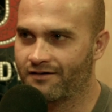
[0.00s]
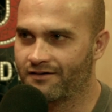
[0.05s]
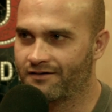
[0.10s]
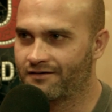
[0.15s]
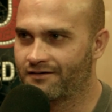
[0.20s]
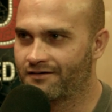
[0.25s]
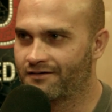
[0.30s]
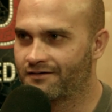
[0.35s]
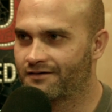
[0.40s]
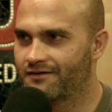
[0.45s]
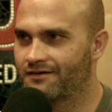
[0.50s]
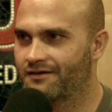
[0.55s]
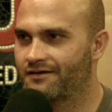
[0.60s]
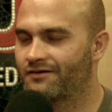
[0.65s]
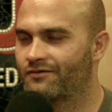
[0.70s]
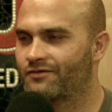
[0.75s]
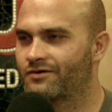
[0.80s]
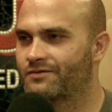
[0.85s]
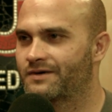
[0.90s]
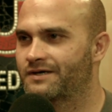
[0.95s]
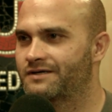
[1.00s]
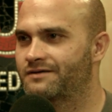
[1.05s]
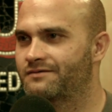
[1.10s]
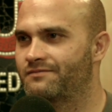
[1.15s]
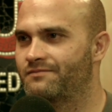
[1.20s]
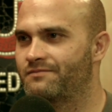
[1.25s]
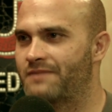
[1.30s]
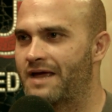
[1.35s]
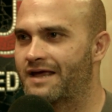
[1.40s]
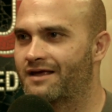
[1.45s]
Exactly. You know, dude. what am I
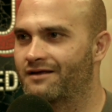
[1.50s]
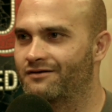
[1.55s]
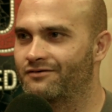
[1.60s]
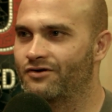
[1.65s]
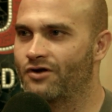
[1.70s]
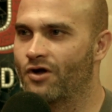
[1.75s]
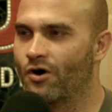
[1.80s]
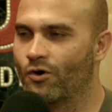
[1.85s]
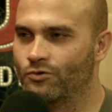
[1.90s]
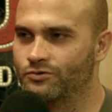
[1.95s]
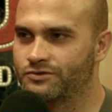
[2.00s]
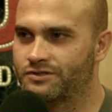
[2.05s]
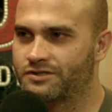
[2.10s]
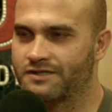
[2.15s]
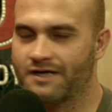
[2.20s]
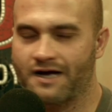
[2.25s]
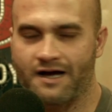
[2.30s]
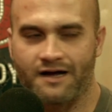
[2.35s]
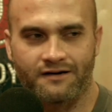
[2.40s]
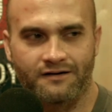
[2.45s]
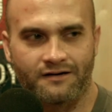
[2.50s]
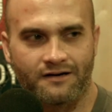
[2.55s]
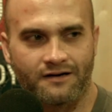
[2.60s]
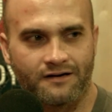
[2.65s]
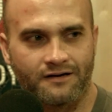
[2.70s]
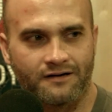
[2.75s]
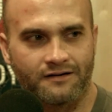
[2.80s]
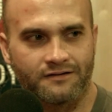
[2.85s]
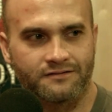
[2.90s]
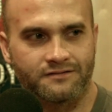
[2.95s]
making notes on
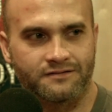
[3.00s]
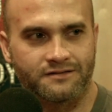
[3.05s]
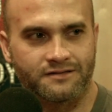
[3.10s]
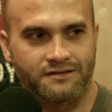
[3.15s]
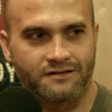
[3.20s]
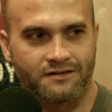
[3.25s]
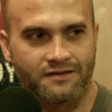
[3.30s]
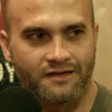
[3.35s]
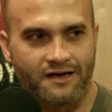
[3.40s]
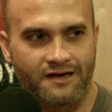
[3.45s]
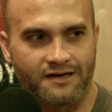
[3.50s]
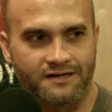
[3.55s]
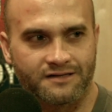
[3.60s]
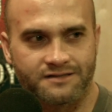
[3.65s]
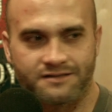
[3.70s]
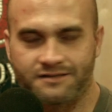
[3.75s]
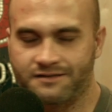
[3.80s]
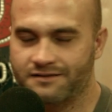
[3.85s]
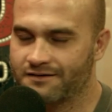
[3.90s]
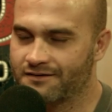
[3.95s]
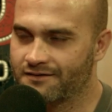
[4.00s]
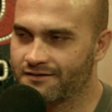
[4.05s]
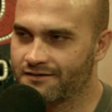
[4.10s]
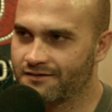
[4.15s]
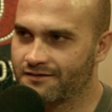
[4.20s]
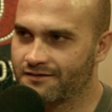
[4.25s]
uh, things? Where am I?